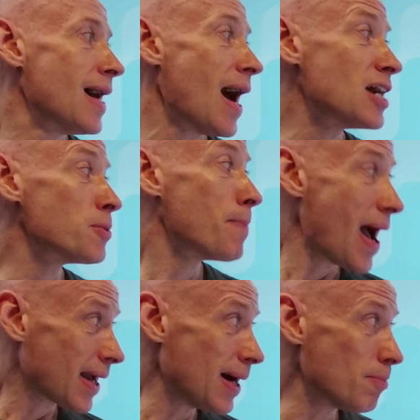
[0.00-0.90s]
Azure
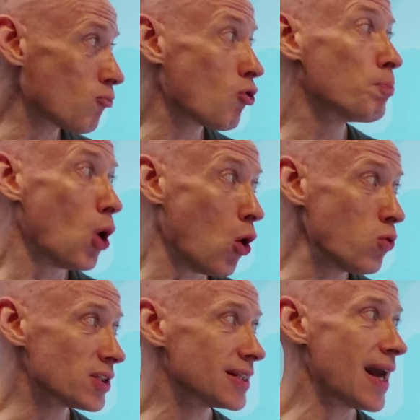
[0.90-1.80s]
Backup
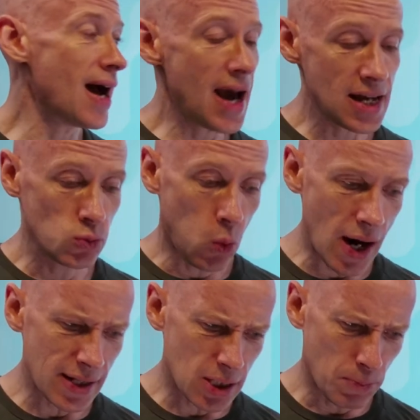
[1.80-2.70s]
Reports now has
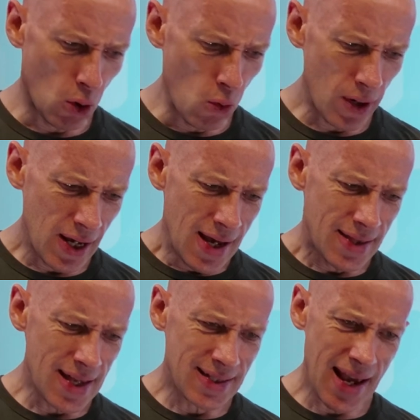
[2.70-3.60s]
wider support.
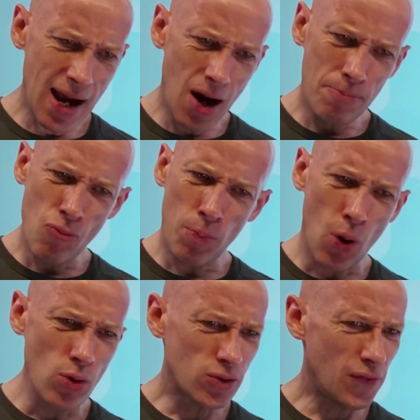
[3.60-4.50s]
There's now
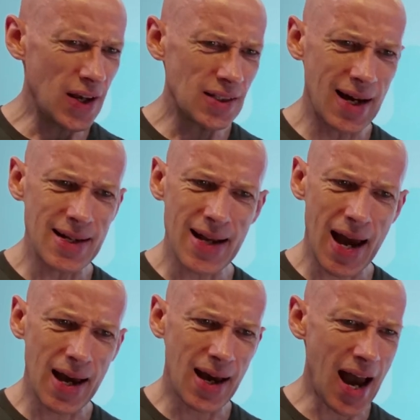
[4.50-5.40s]
reports for things like
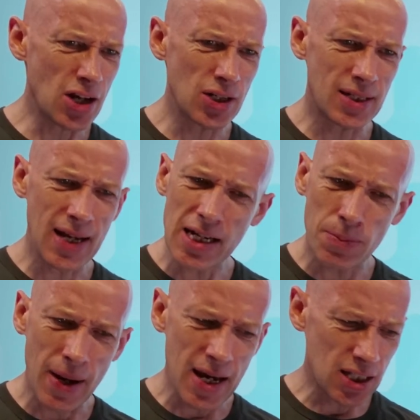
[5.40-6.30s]
uh, Azure
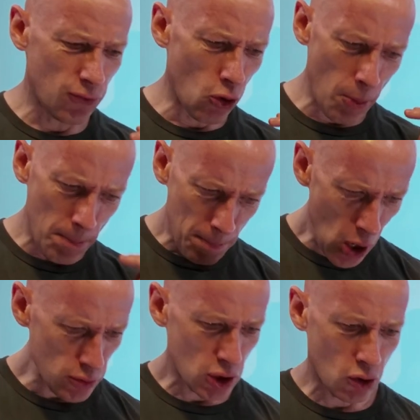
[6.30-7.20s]
Database for
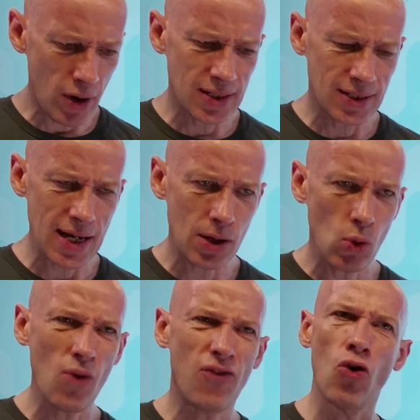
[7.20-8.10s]

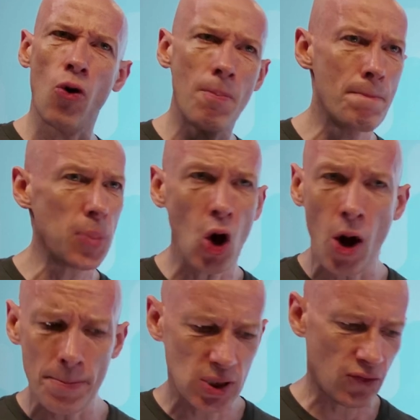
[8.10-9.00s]
PostgreSQL, for
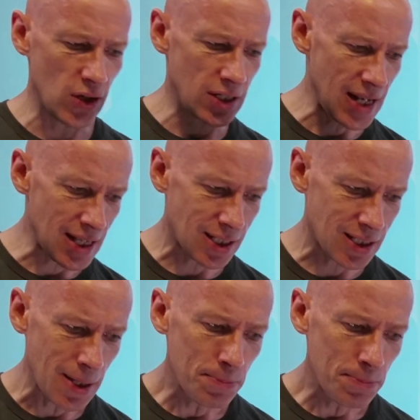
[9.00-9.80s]
blobs, for disks.